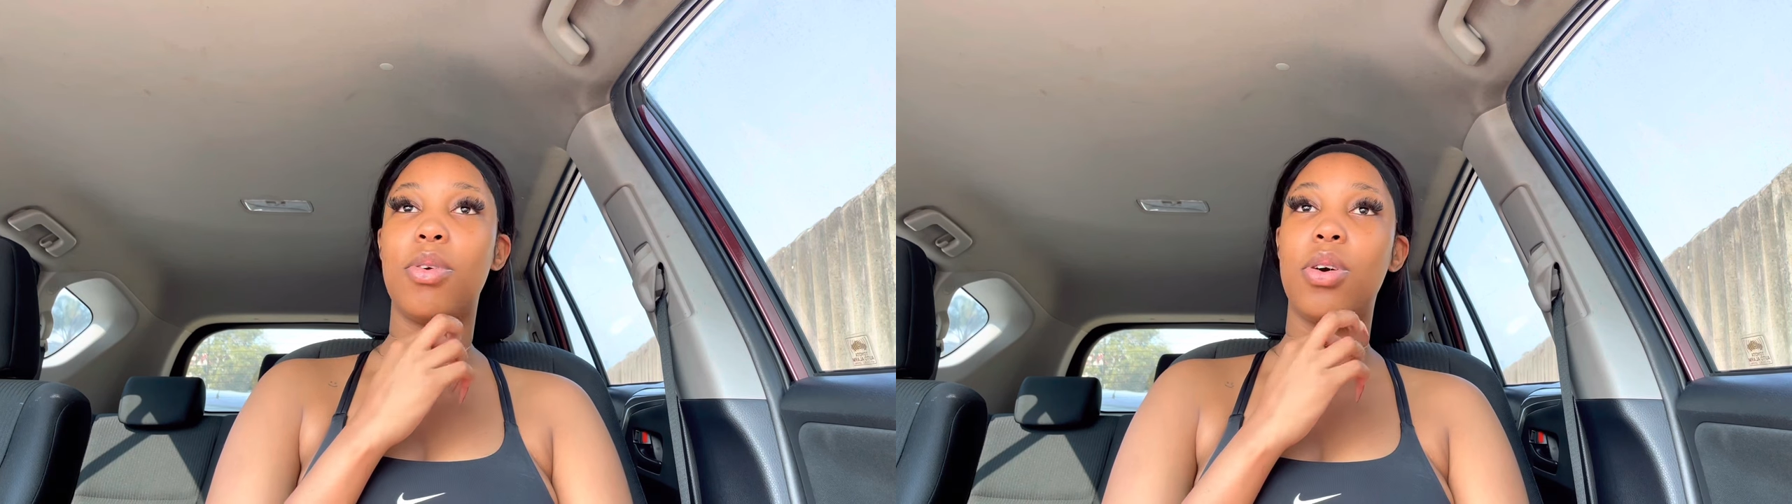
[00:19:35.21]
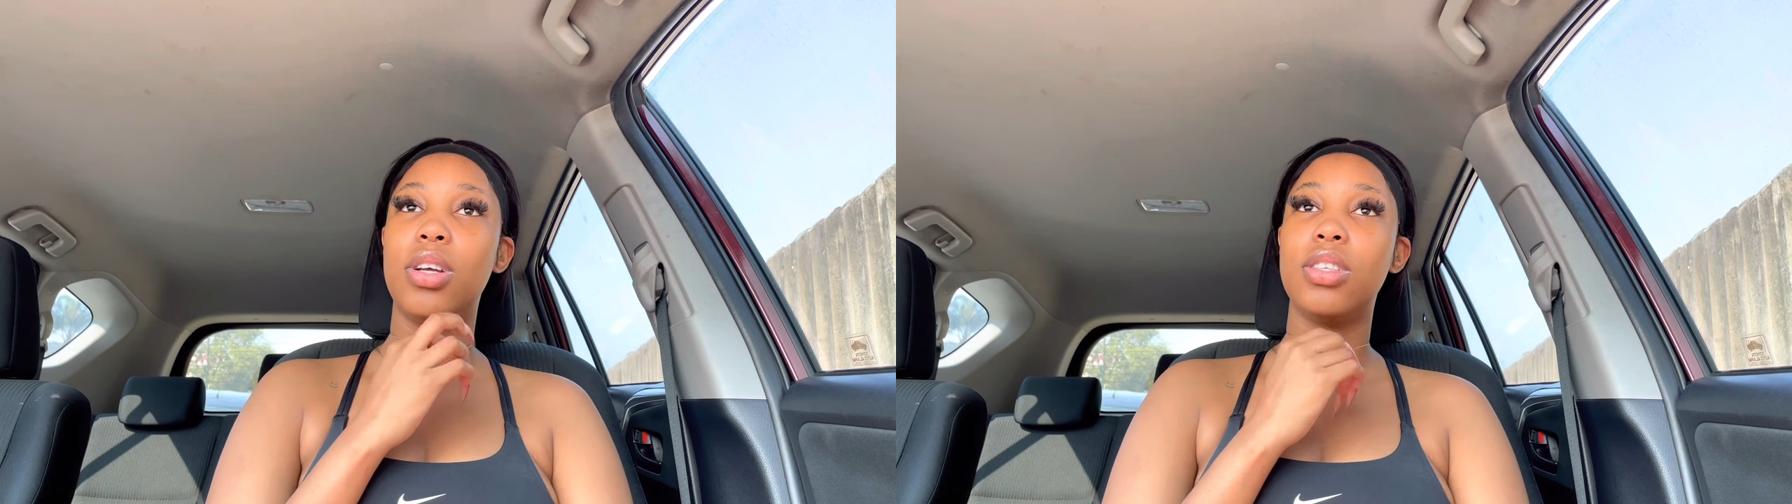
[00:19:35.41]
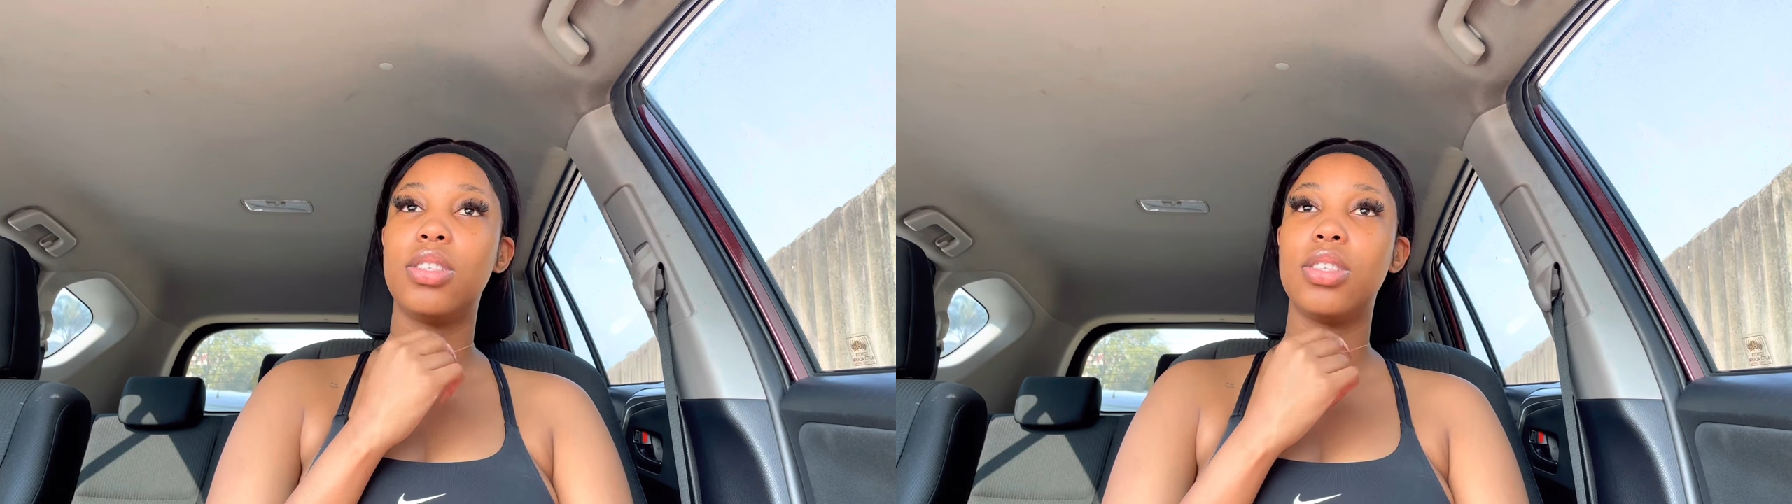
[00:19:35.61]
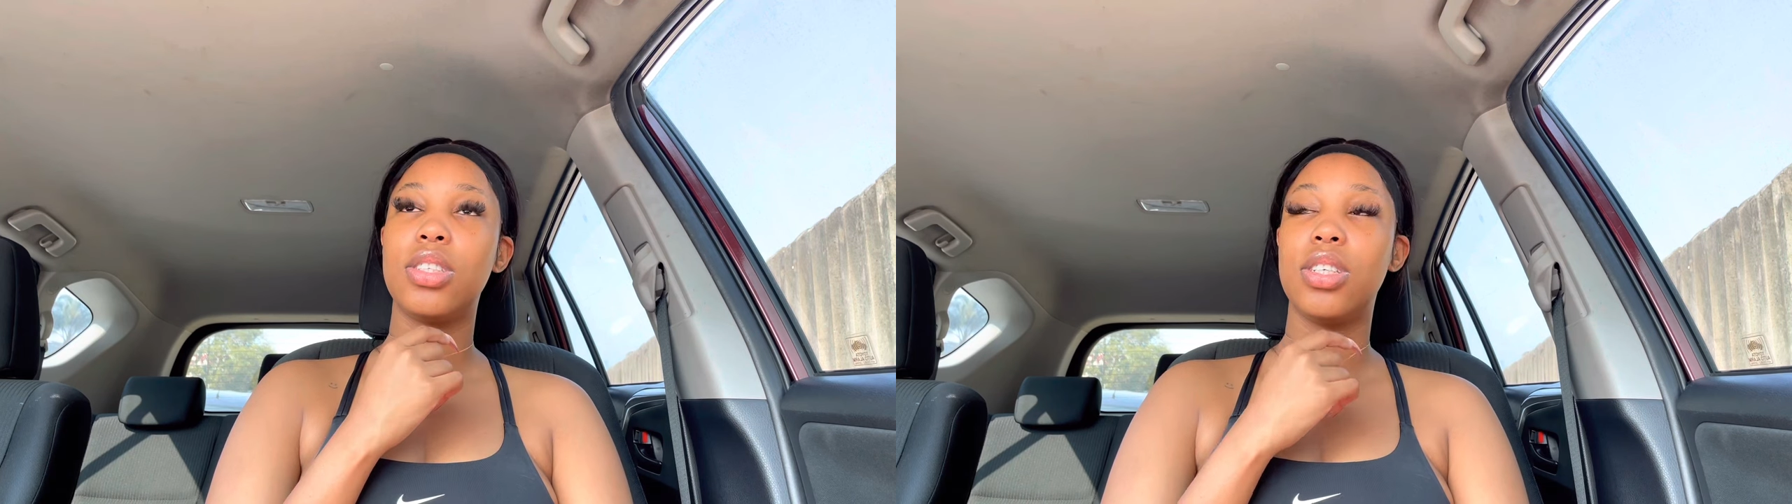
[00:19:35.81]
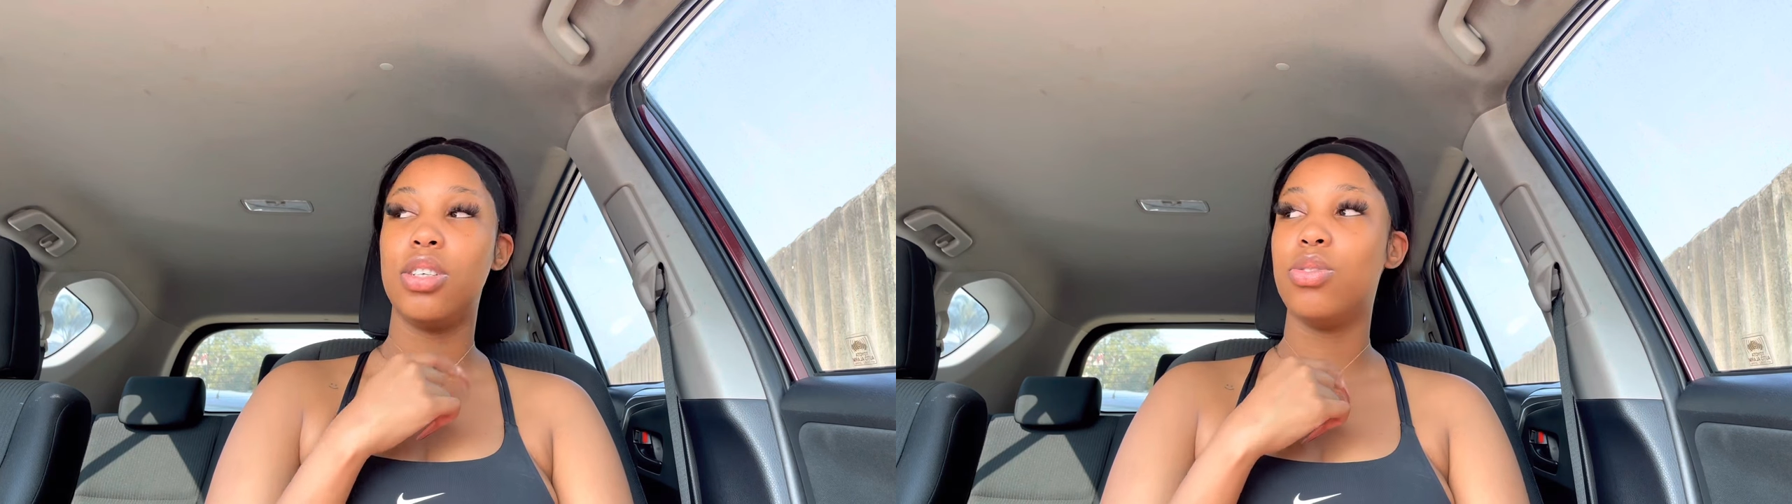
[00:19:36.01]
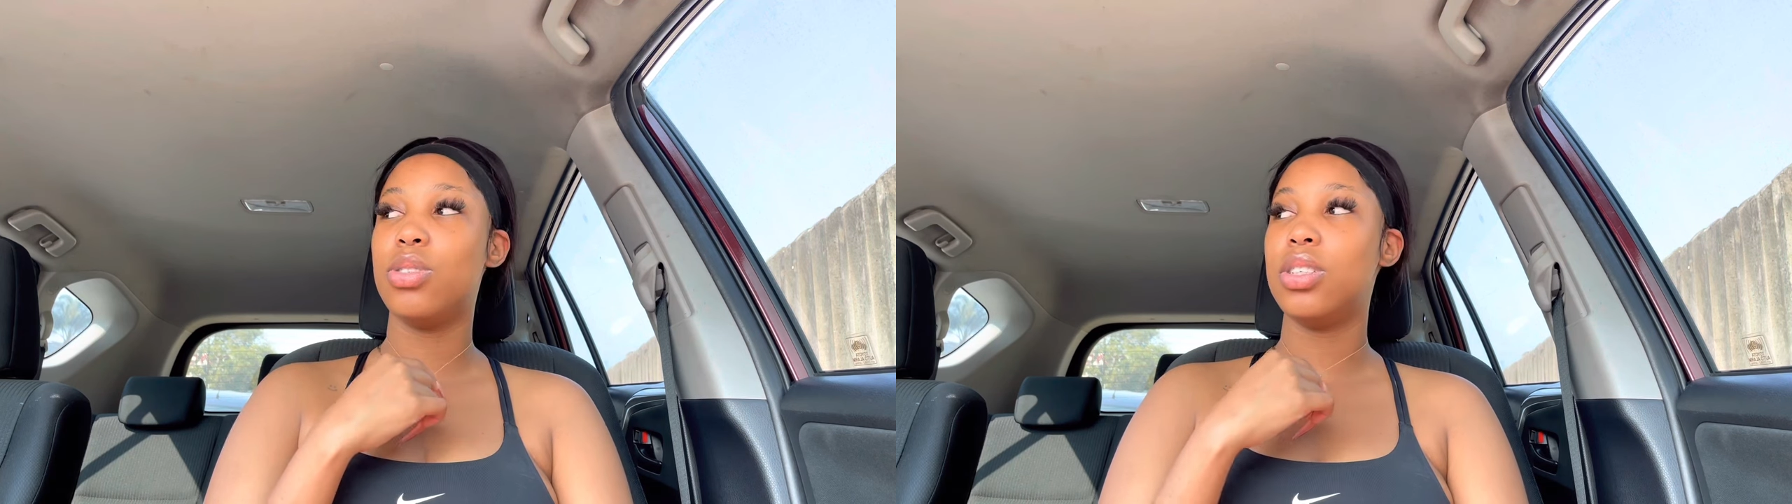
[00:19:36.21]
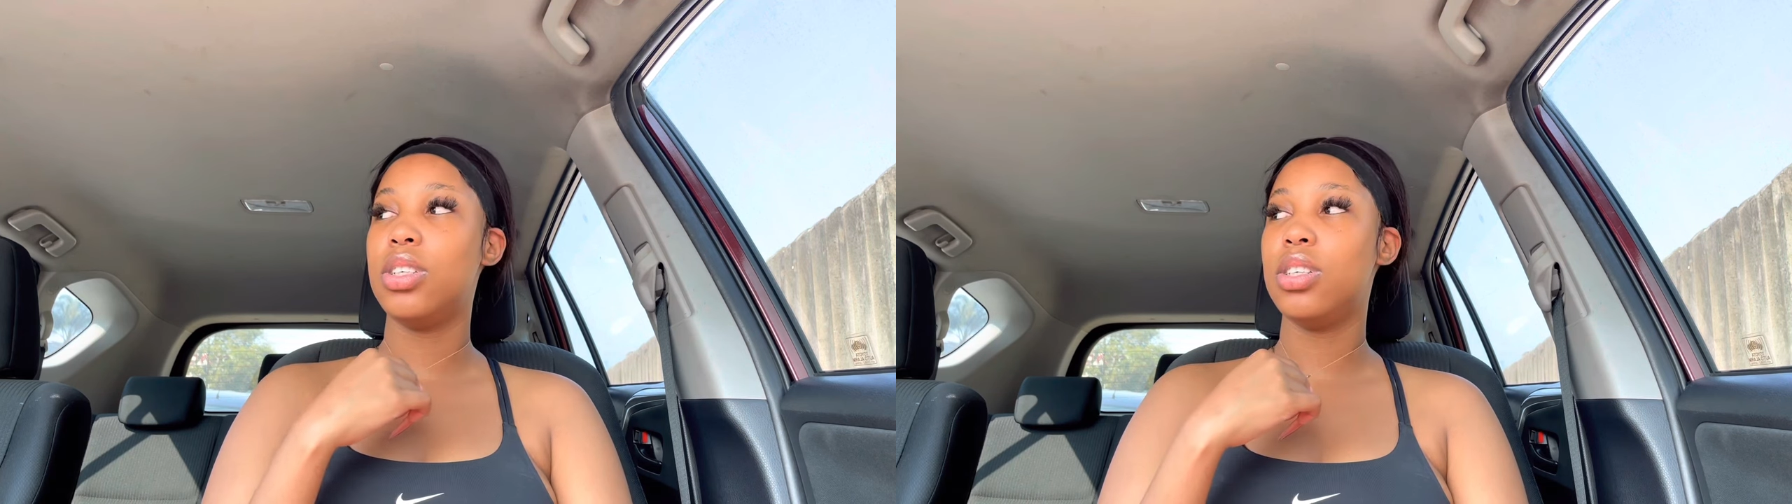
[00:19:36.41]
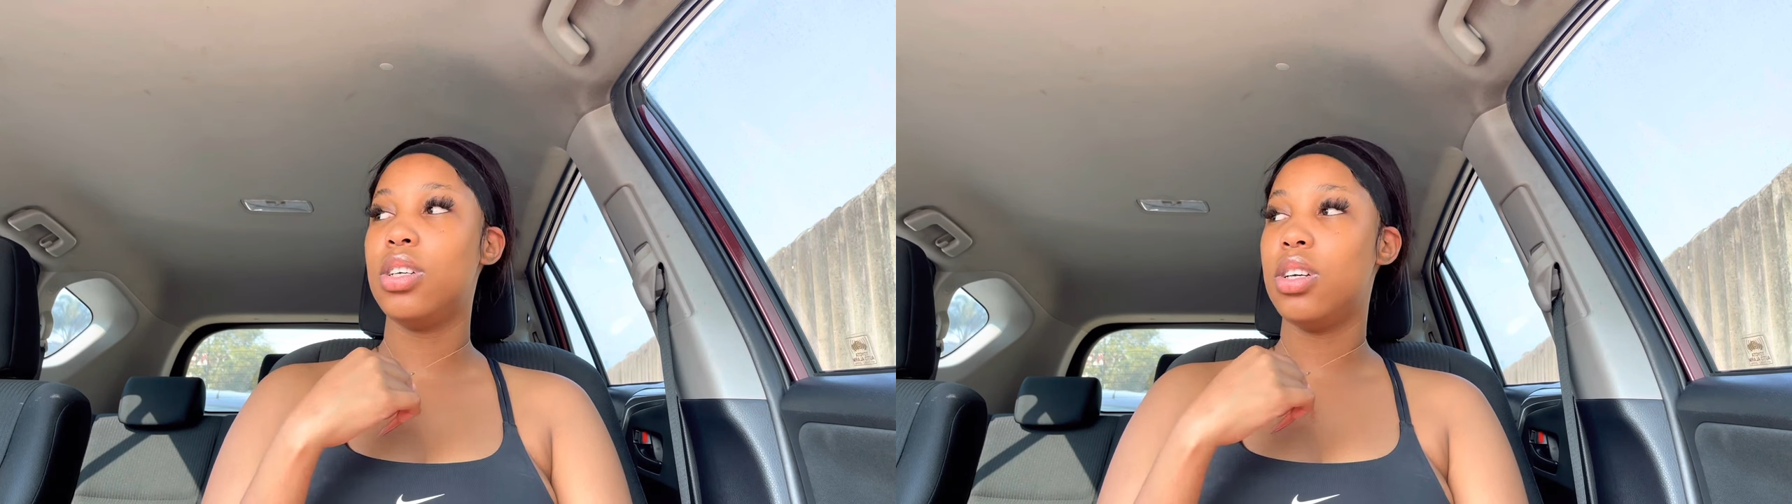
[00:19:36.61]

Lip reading: coins. Gizotine.